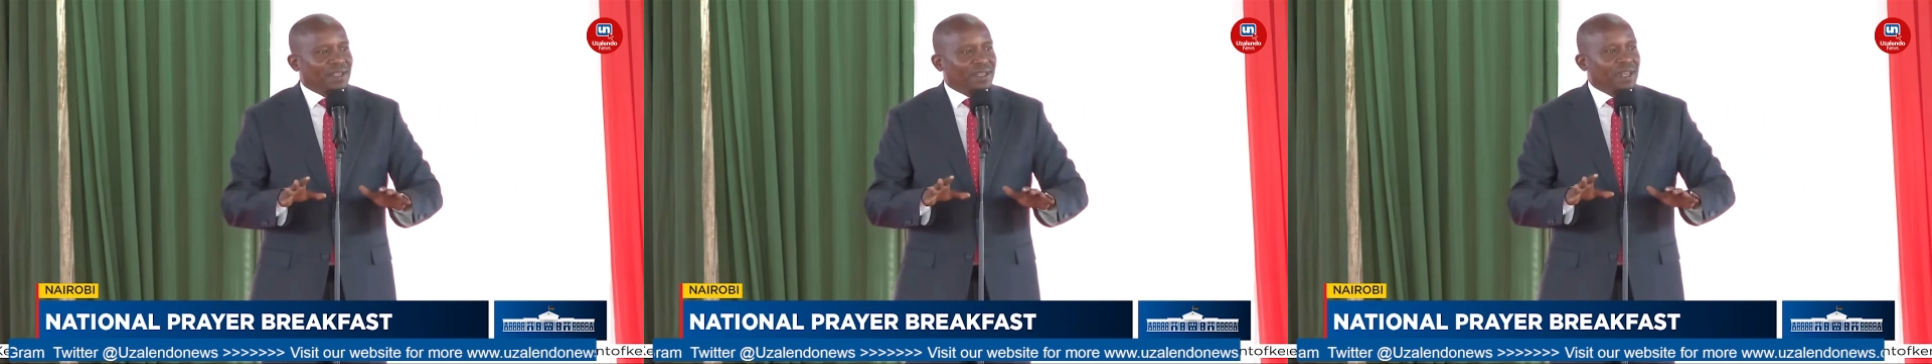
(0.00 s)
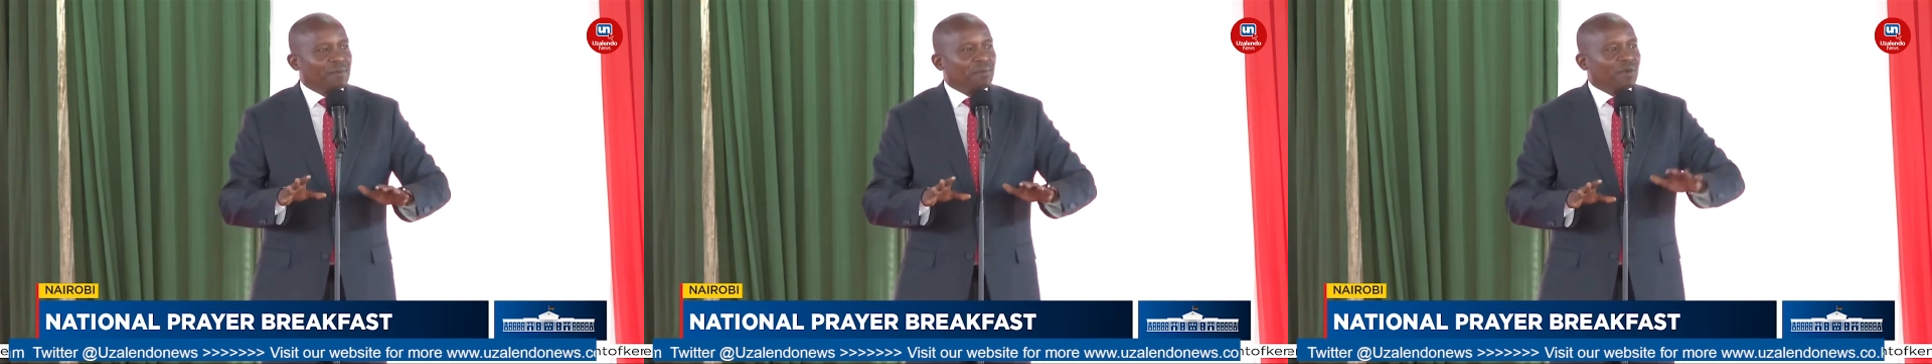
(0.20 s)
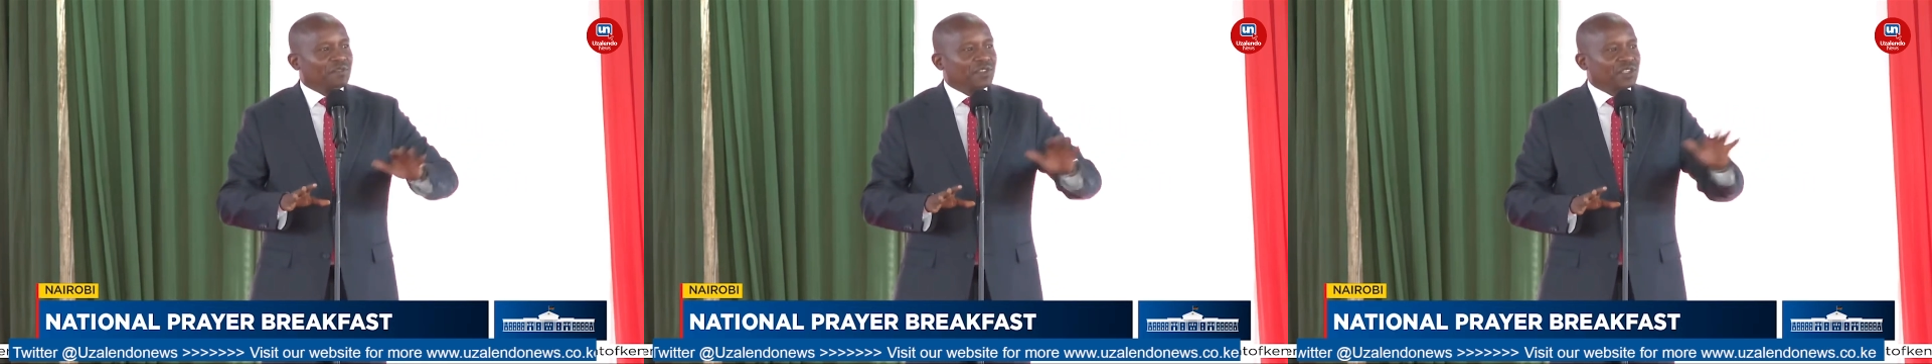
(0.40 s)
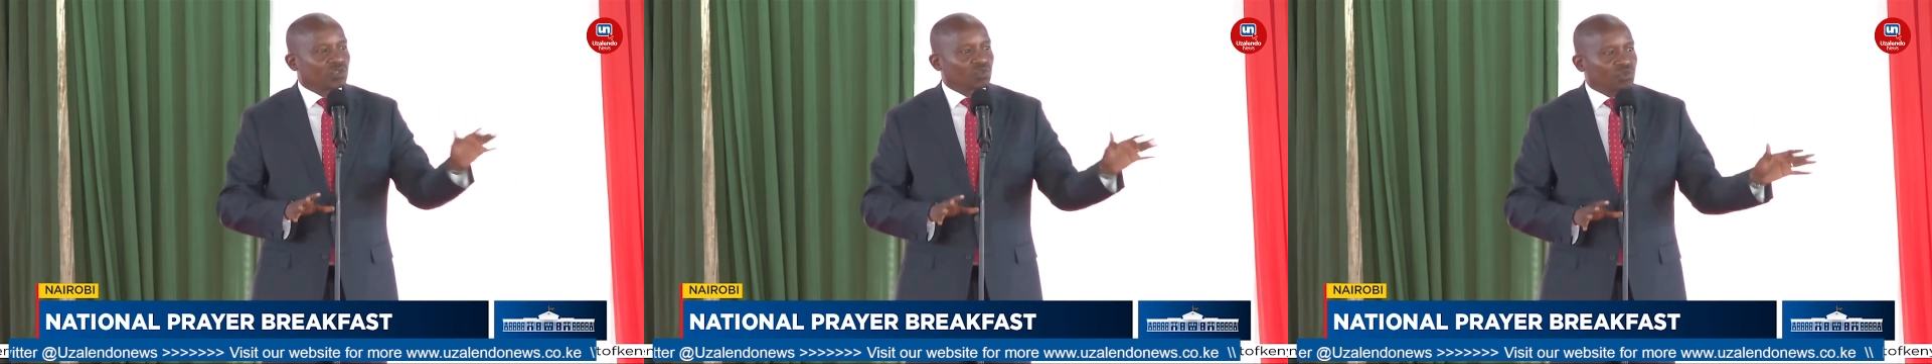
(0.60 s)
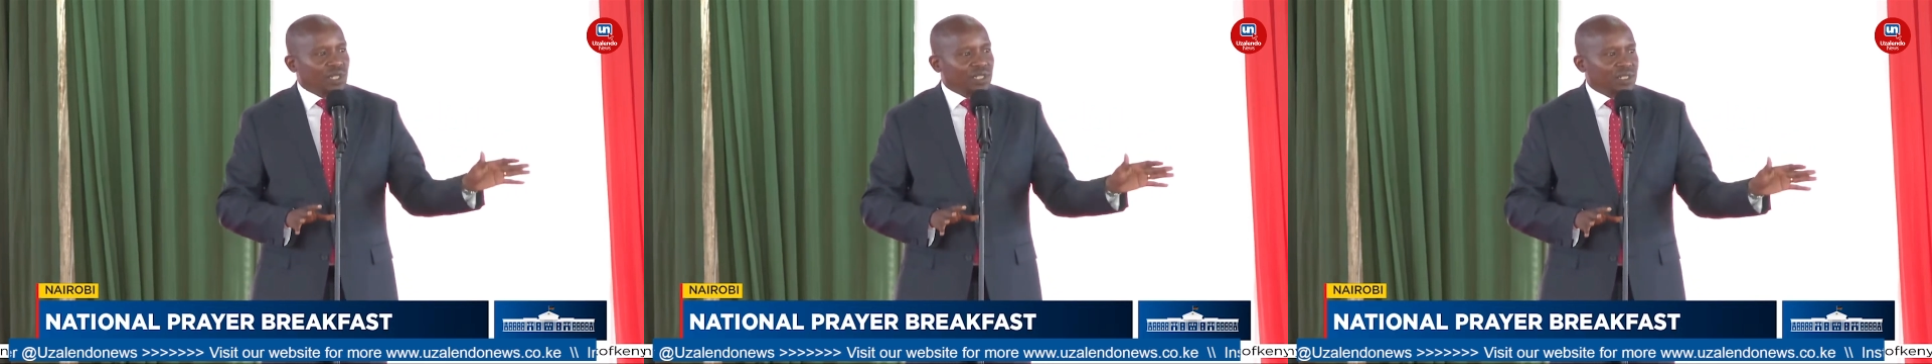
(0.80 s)
the name of the
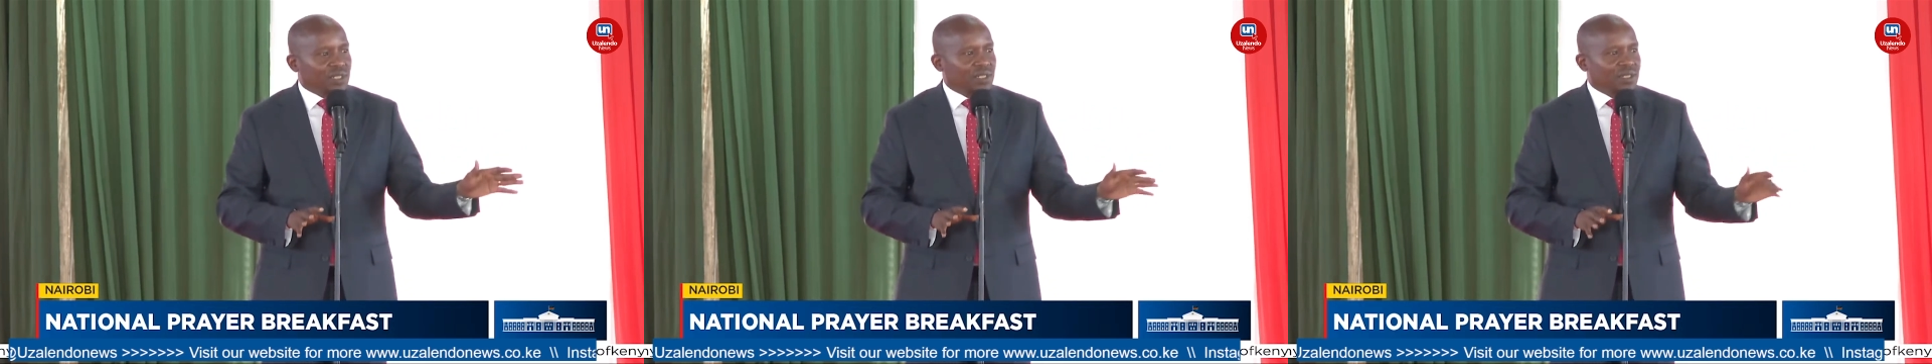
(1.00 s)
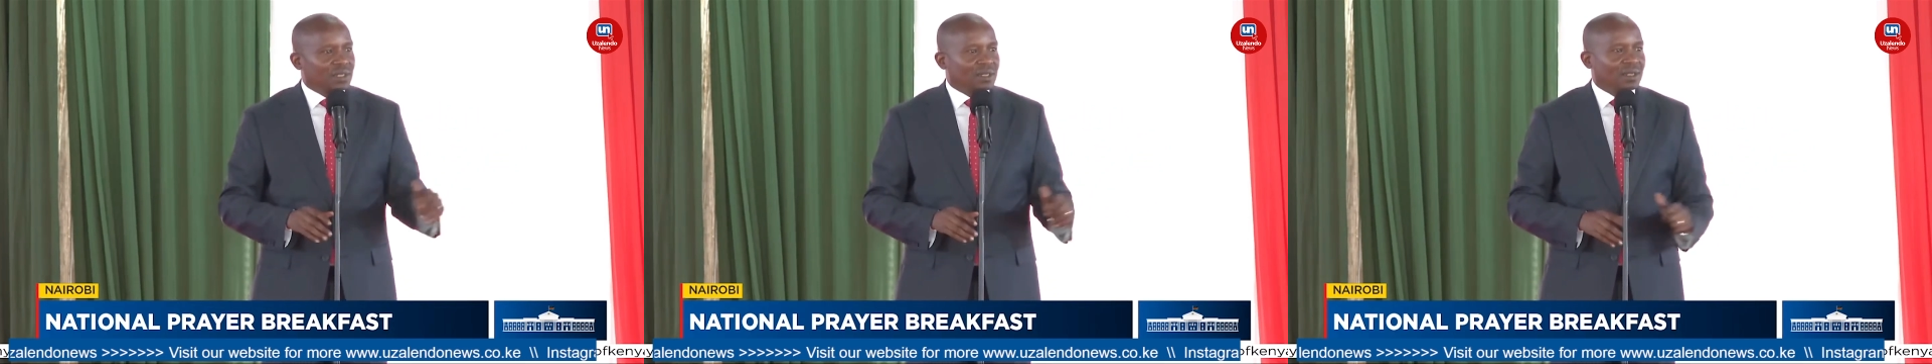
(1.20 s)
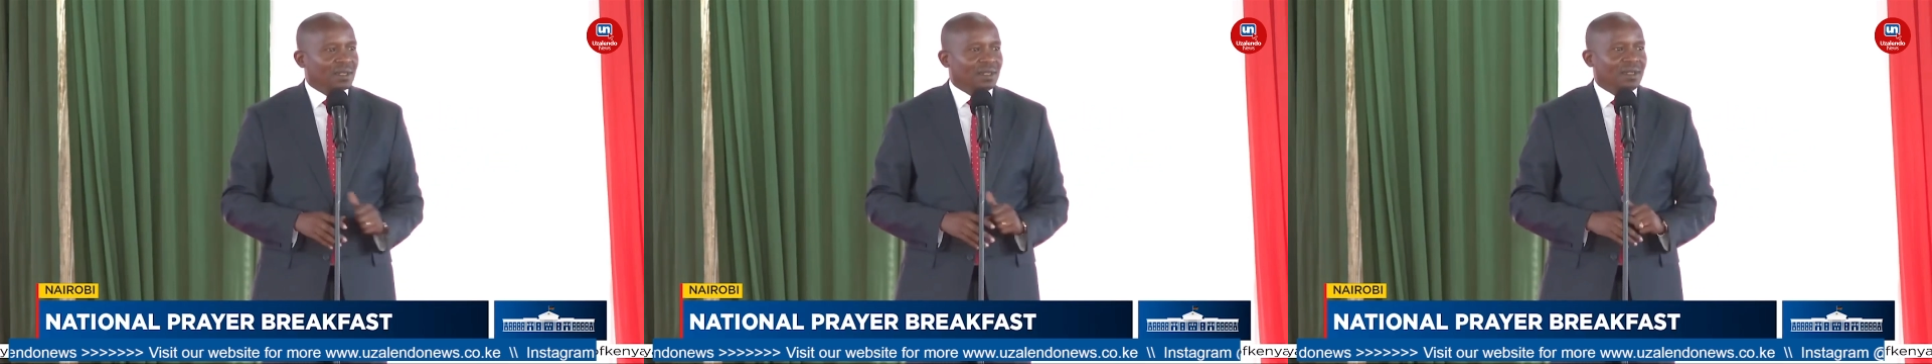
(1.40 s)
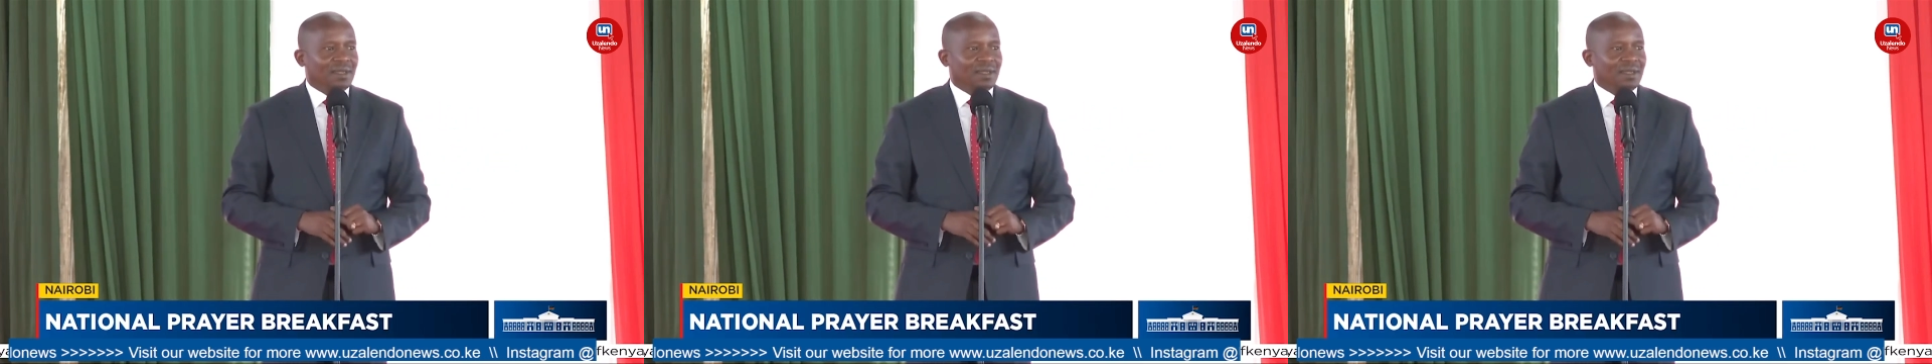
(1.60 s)
street,